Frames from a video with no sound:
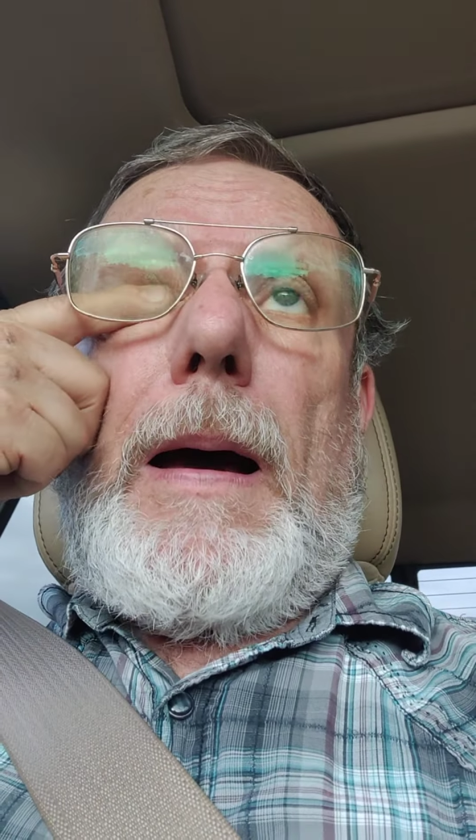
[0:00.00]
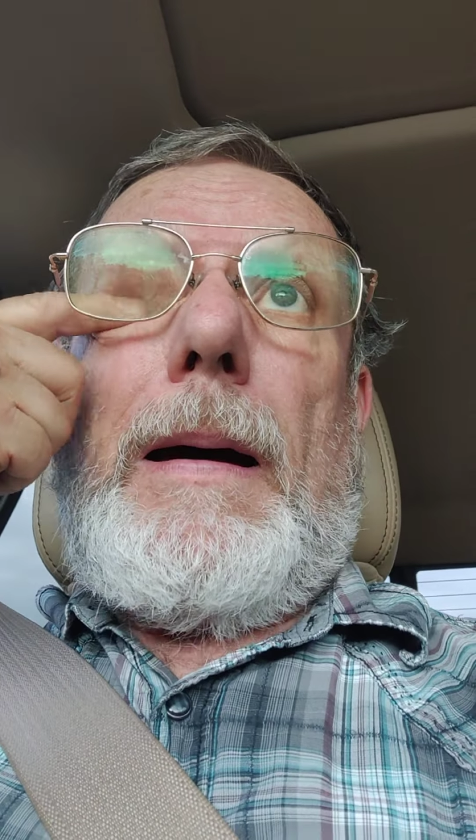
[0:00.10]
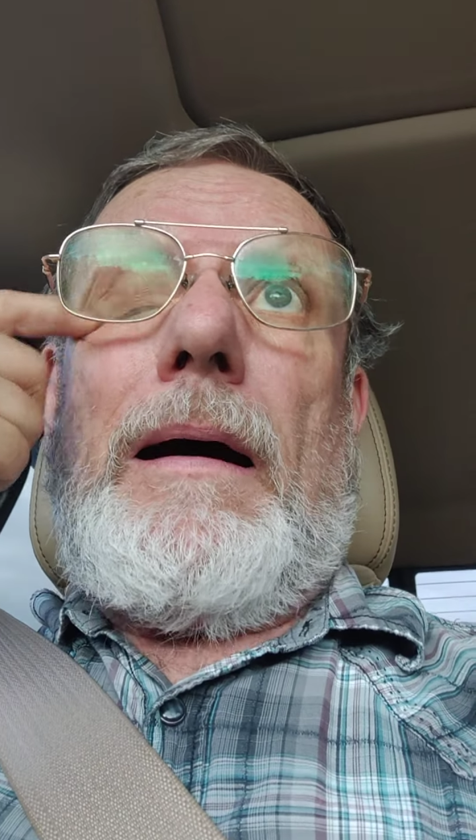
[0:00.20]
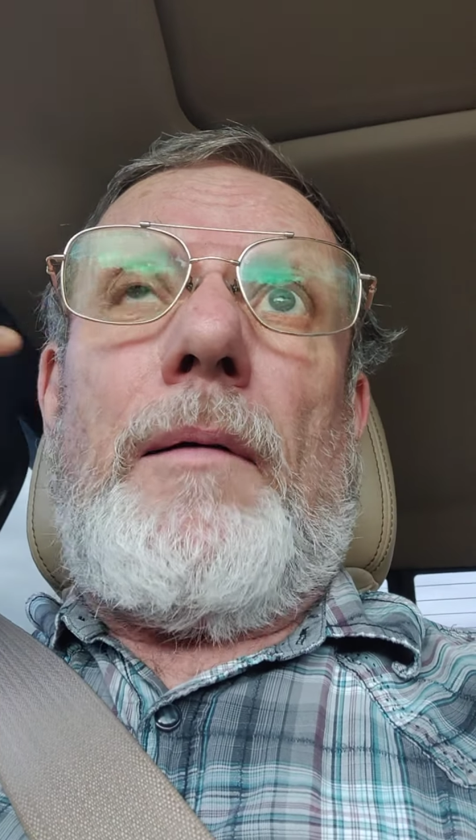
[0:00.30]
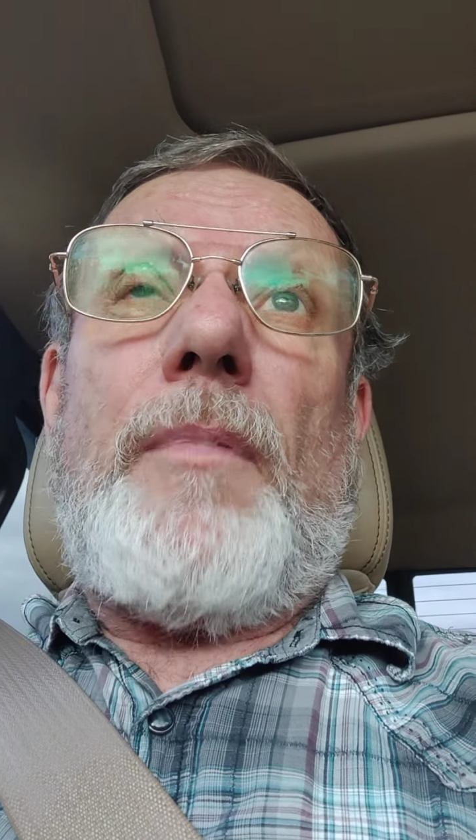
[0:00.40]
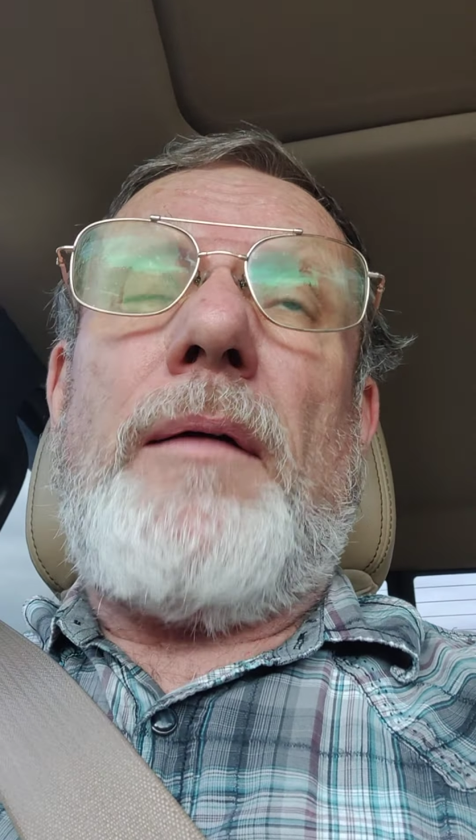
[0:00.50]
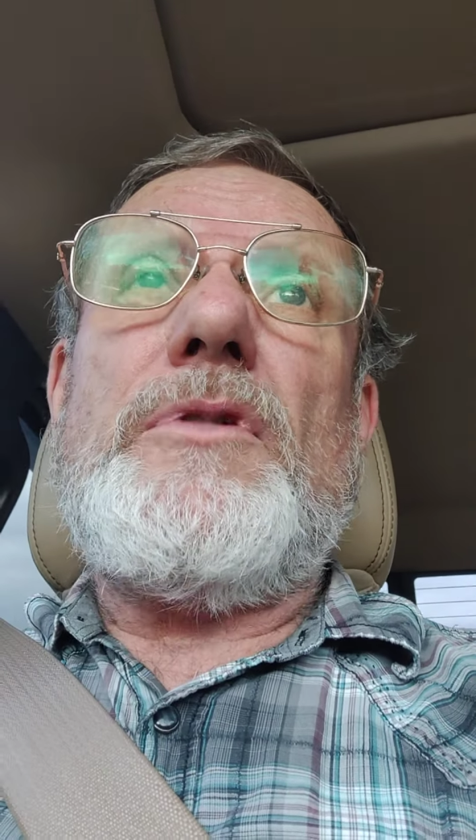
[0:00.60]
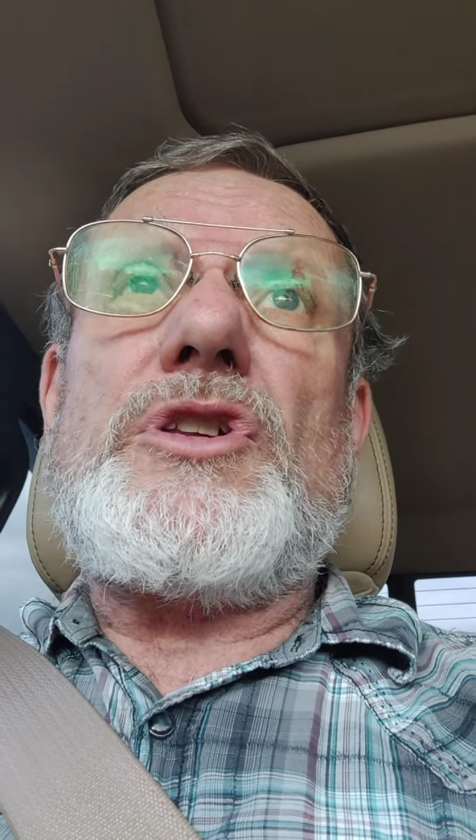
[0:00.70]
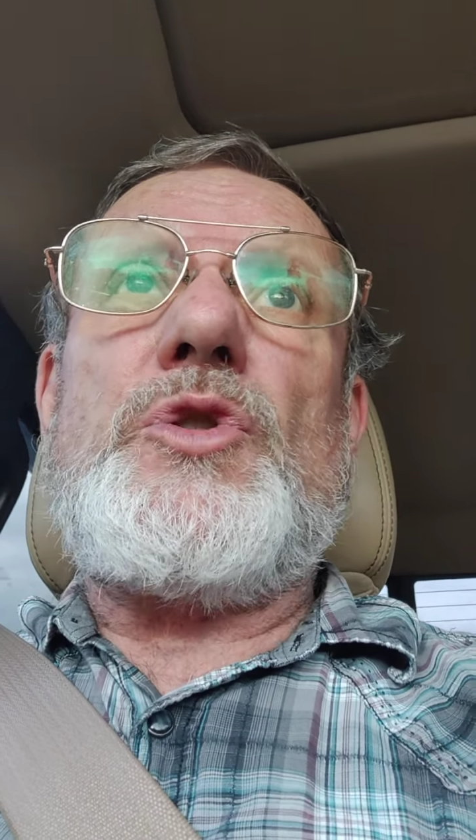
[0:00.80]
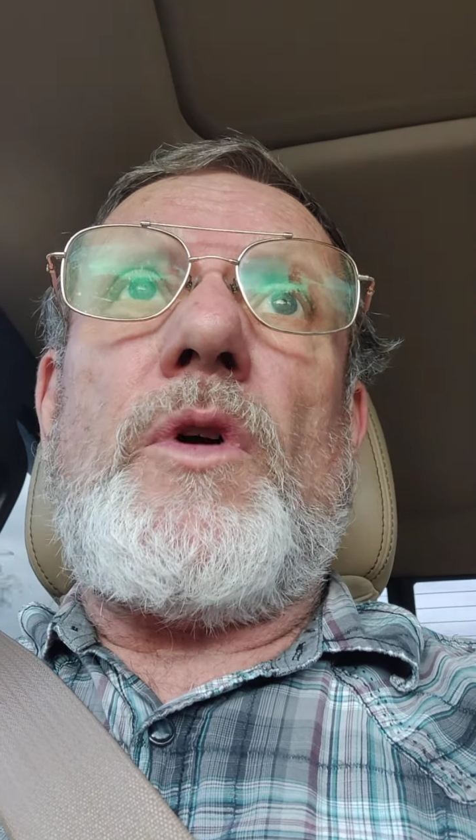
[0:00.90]
I'm
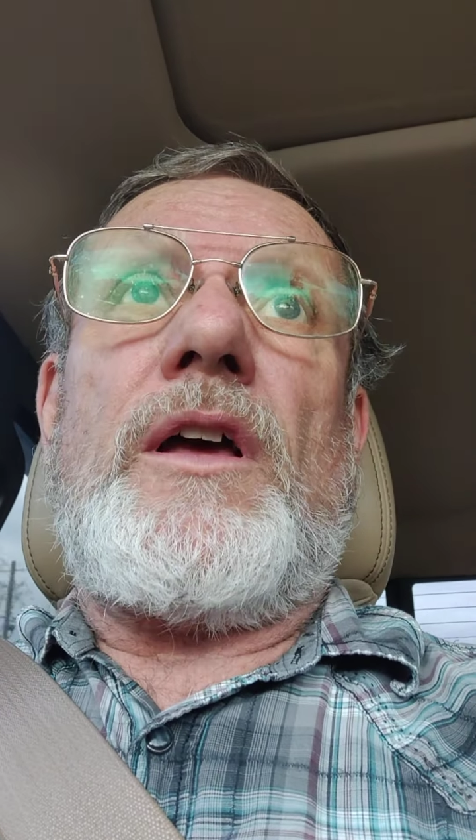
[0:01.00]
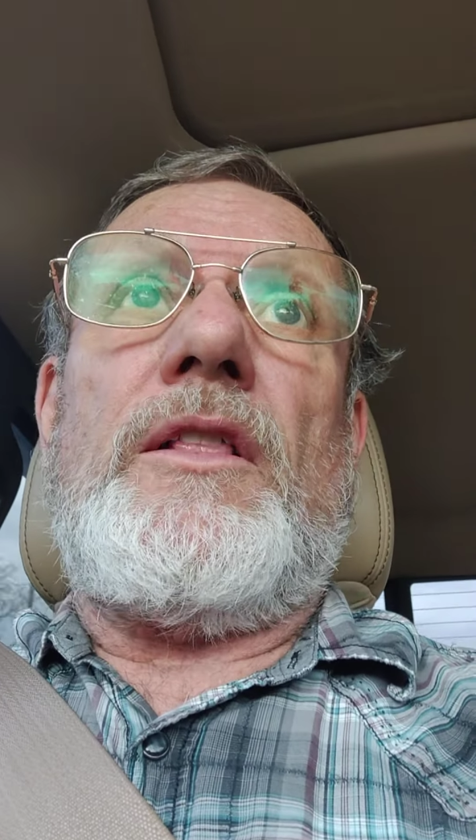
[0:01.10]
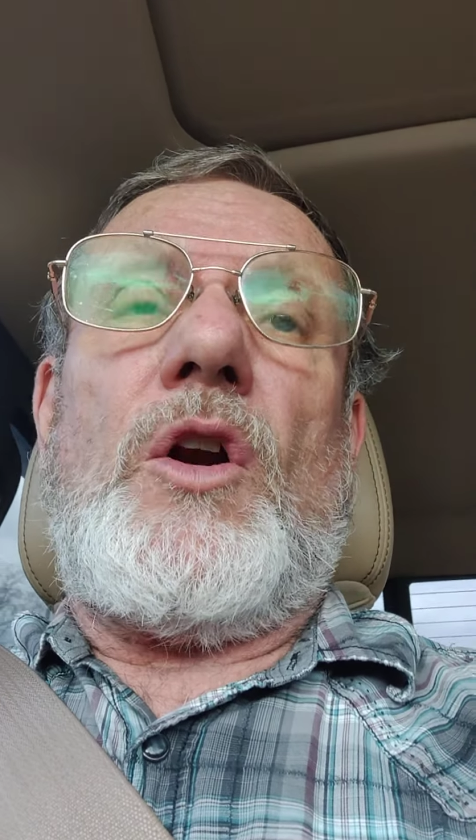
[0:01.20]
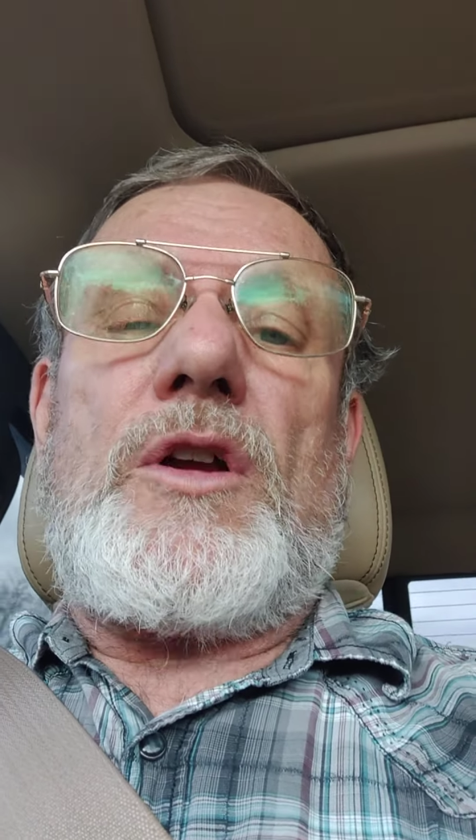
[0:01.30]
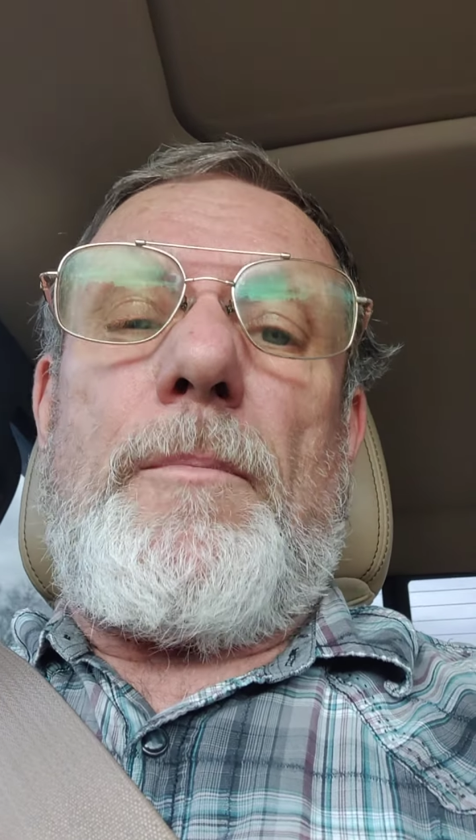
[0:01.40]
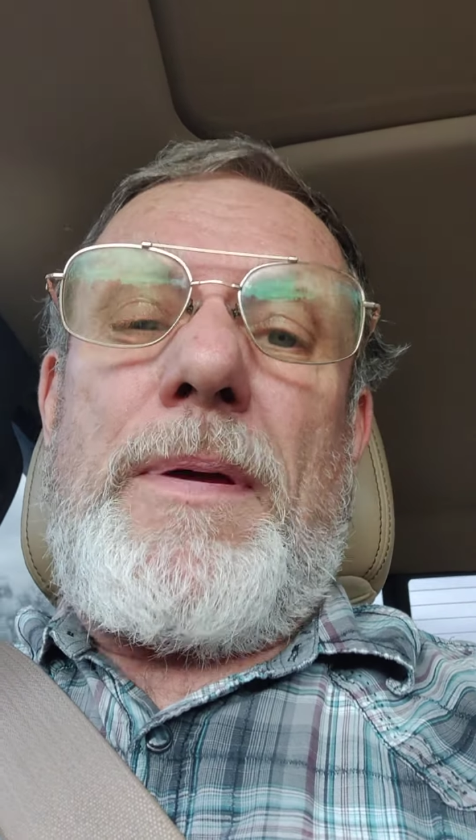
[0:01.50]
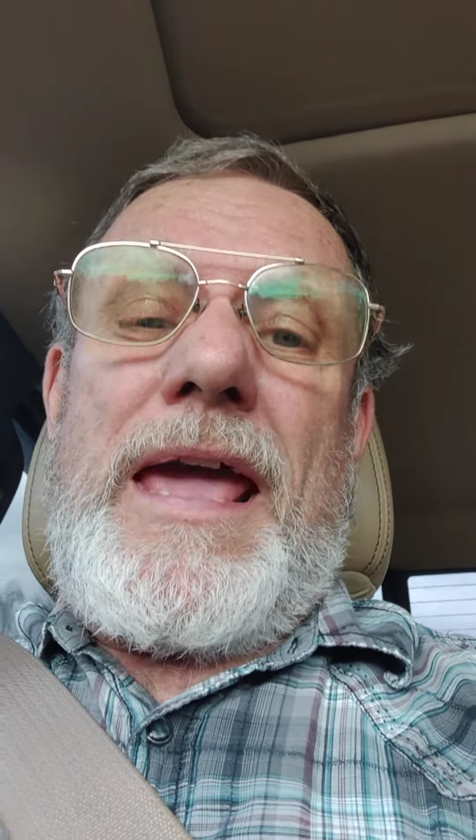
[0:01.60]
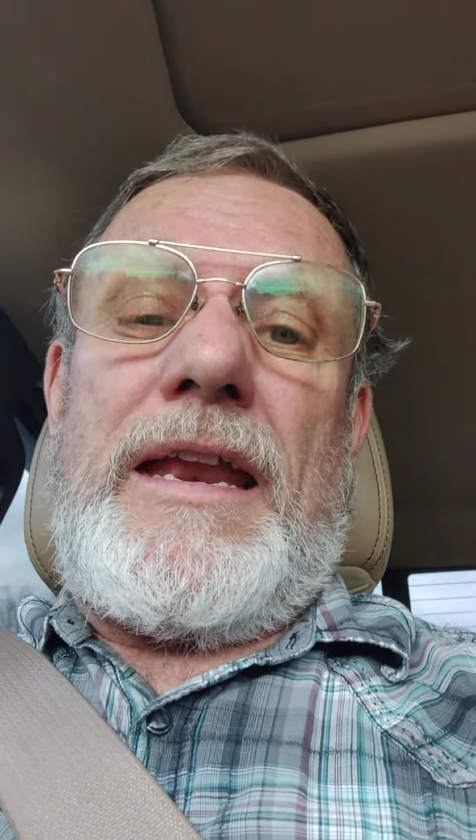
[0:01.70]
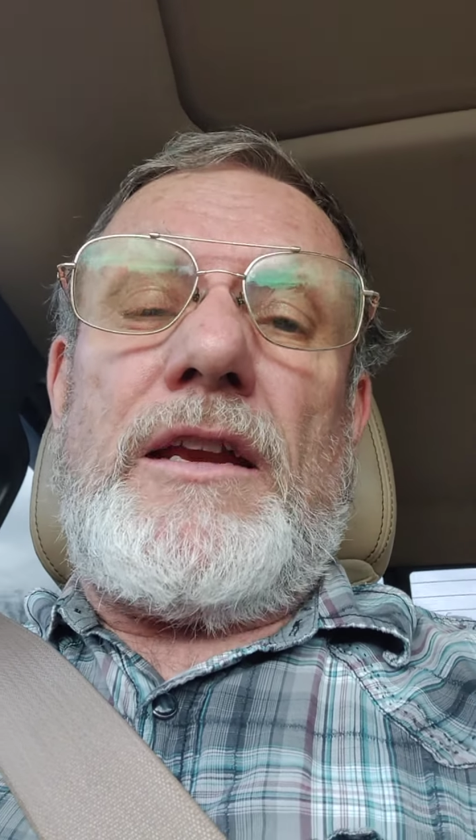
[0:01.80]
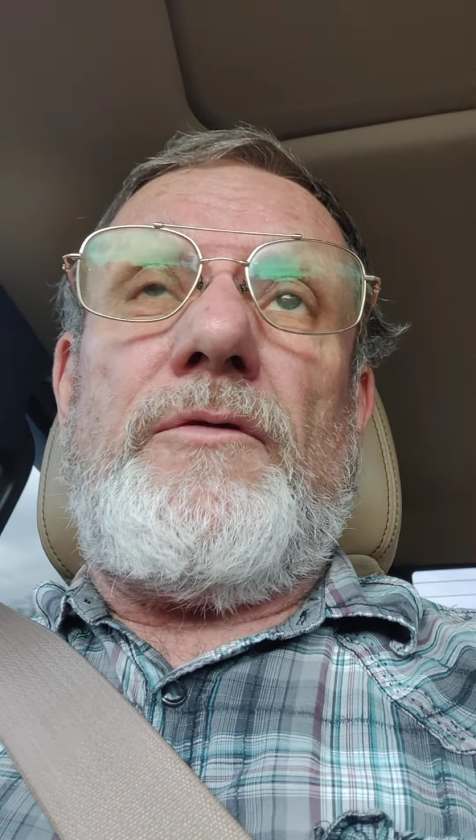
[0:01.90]
just doing a little
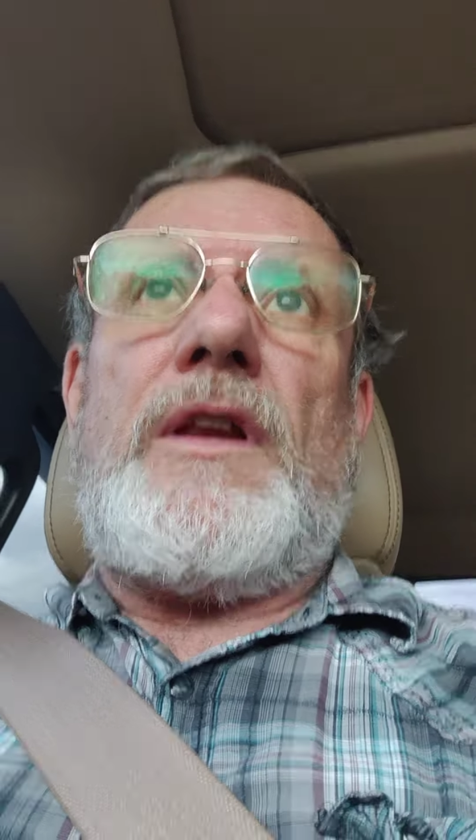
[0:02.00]
companion